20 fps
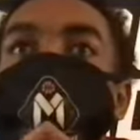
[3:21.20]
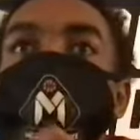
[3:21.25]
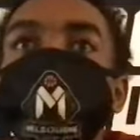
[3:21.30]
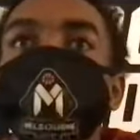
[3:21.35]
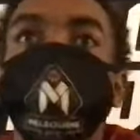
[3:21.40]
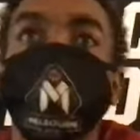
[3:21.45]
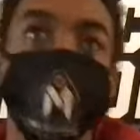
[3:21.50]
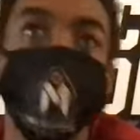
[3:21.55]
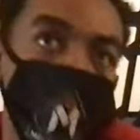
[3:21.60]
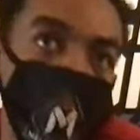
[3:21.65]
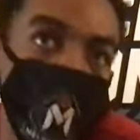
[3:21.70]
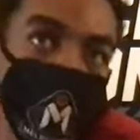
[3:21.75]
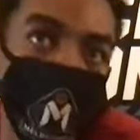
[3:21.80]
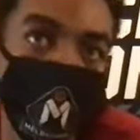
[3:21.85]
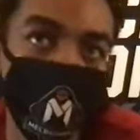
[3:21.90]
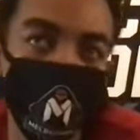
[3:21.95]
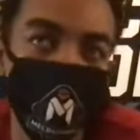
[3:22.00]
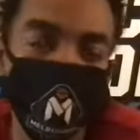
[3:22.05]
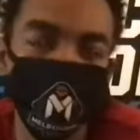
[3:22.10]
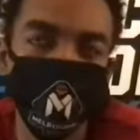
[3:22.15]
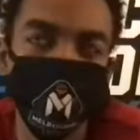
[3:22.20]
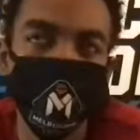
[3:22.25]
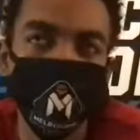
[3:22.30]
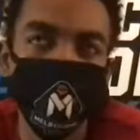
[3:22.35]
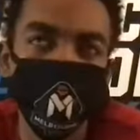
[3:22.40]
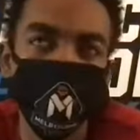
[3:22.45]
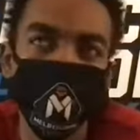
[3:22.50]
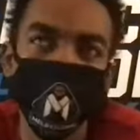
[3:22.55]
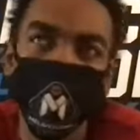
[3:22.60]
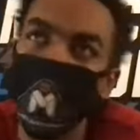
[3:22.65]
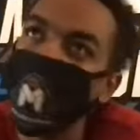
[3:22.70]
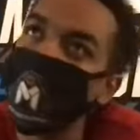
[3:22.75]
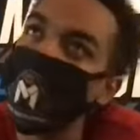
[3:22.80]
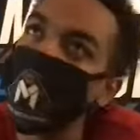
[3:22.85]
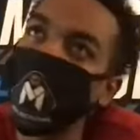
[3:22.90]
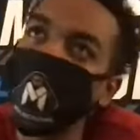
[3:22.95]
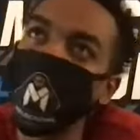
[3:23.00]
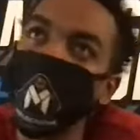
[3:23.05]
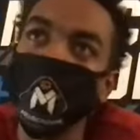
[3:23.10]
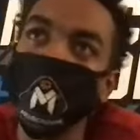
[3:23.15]
when
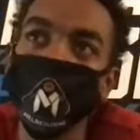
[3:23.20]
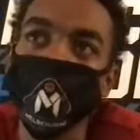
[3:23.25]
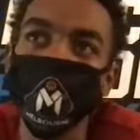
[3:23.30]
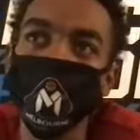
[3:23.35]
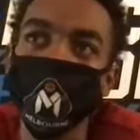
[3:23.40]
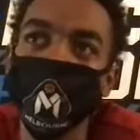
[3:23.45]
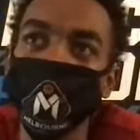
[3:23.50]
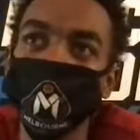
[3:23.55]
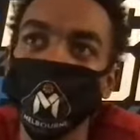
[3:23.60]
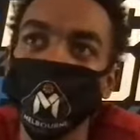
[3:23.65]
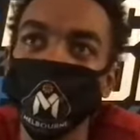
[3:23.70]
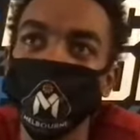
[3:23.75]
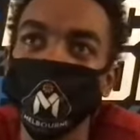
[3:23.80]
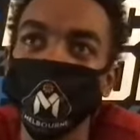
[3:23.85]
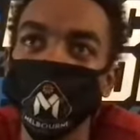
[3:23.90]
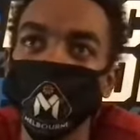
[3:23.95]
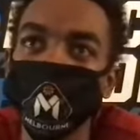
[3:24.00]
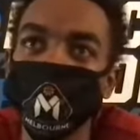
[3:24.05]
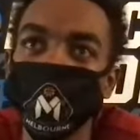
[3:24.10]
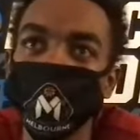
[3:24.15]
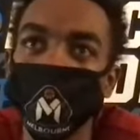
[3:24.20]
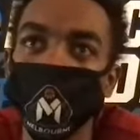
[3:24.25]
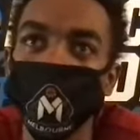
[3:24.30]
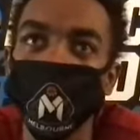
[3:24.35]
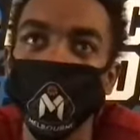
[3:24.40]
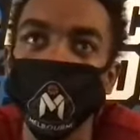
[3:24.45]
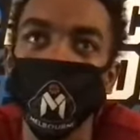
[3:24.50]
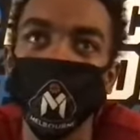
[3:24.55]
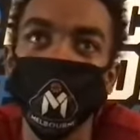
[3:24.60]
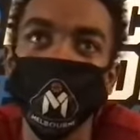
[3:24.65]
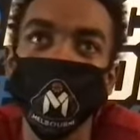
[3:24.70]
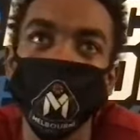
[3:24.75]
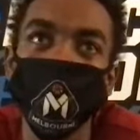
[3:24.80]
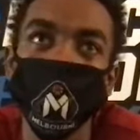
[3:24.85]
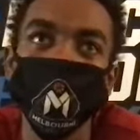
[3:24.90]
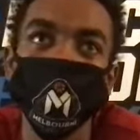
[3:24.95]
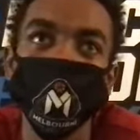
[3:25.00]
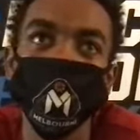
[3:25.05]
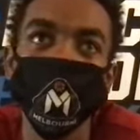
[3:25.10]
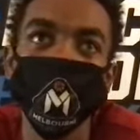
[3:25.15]
one of my teams at NKU,
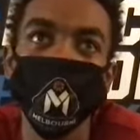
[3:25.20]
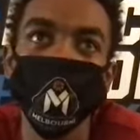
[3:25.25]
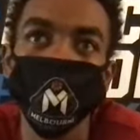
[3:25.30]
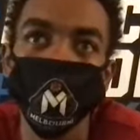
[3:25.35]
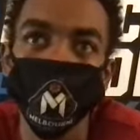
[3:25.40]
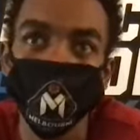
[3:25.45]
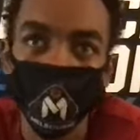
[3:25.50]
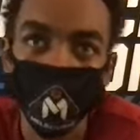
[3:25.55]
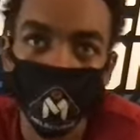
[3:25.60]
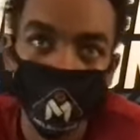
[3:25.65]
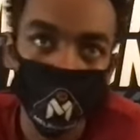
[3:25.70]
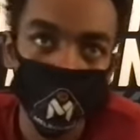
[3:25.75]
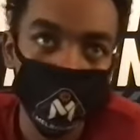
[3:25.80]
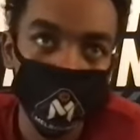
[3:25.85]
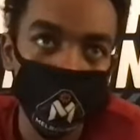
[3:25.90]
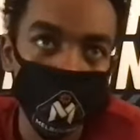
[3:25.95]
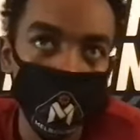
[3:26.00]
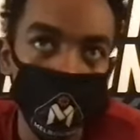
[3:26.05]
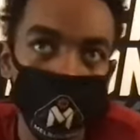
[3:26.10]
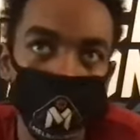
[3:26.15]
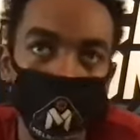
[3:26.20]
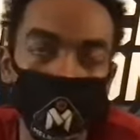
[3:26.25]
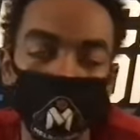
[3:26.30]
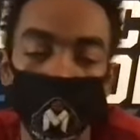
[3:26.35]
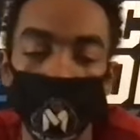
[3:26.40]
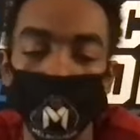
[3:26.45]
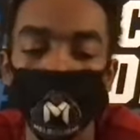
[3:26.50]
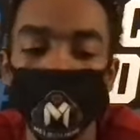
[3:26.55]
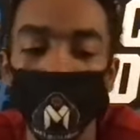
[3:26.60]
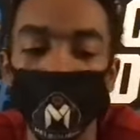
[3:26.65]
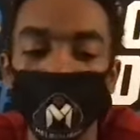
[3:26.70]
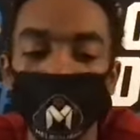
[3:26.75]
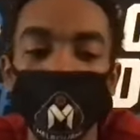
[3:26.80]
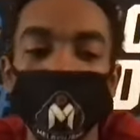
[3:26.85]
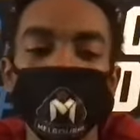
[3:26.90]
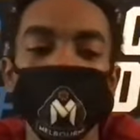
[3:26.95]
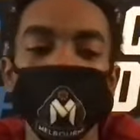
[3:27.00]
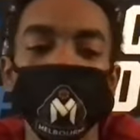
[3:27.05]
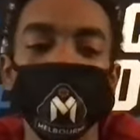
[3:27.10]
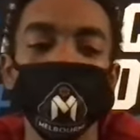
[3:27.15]
actually my best
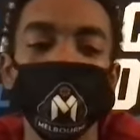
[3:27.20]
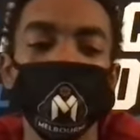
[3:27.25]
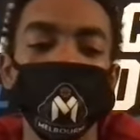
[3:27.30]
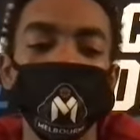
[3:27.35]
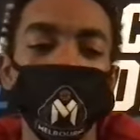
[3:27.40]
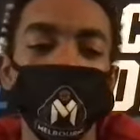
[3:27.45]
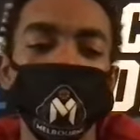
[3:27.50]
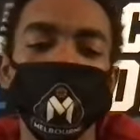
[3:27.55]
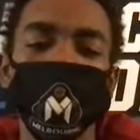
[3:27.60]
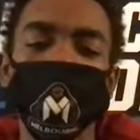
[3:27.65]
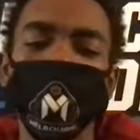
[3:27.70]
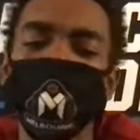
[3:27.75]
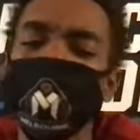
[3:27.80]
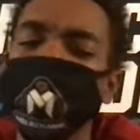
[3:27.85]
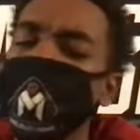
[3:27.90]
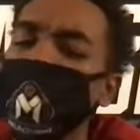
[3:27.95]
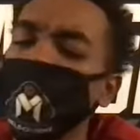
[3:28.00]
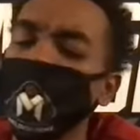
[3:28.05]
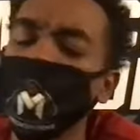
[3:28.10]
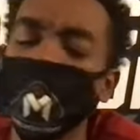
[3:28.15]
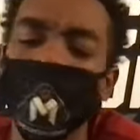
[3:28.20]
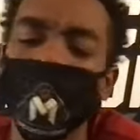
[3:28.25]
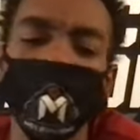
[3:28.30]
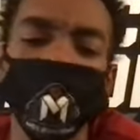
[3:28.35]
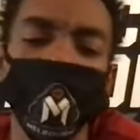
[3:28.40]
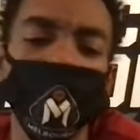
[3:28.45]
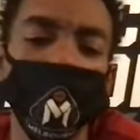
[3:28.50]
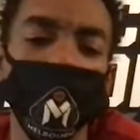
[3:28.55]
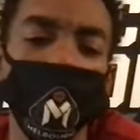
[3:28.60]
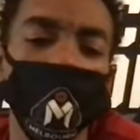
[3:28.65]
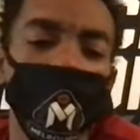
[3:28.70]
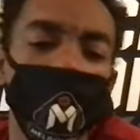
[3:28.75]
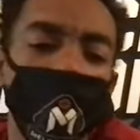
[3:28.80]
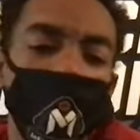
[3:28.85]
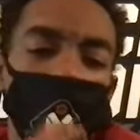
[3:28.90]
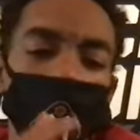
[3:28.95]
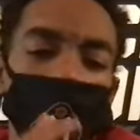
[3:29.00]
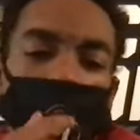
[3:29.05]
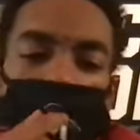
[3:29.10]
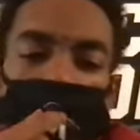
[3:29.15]
team, I think, I don't know if we made the tournament that year
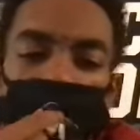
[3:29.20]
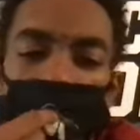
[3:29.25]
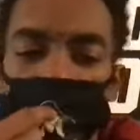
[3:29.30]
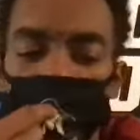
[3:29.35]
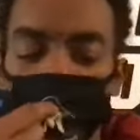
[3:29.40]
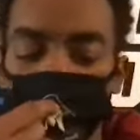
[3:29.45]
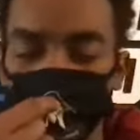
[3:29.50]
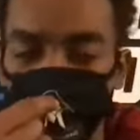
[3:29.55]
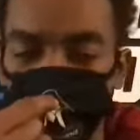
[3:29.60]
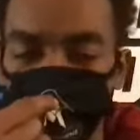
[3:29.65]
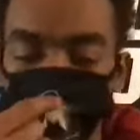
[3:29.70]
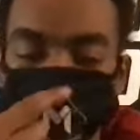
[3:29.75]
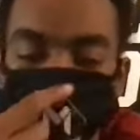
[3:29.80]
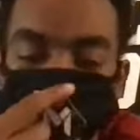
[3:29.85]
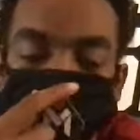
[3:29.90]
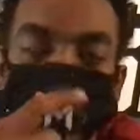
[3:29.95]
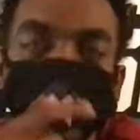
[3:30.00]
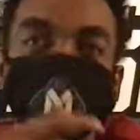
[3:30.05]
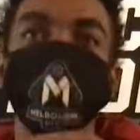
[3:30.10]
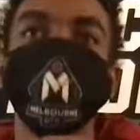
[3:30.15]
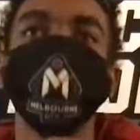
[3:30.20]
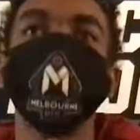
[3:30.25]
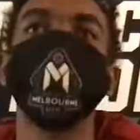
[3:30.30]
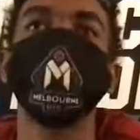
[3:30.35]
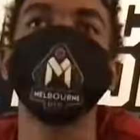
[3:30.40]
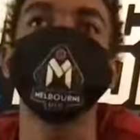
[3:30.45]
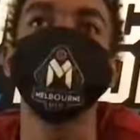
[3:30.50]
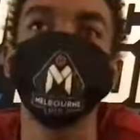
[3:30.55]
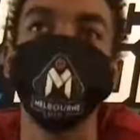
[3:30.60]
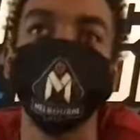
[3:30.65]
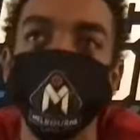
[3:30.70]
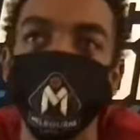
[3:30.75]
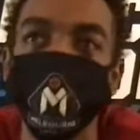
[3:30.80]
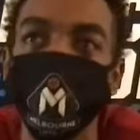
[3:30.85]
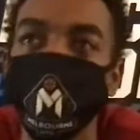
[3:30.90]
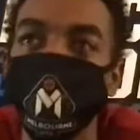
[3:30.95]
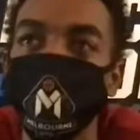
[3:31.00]
or not, but my coach definitely took us there